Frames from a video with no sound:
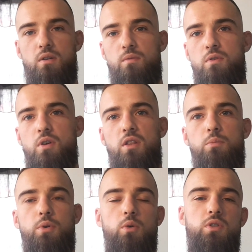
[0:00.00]
You get the
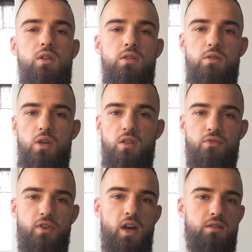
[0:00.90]
proteins, you get the
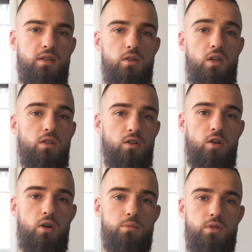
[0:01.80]
fats, and you get the
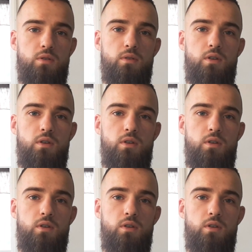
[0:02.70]
carbs.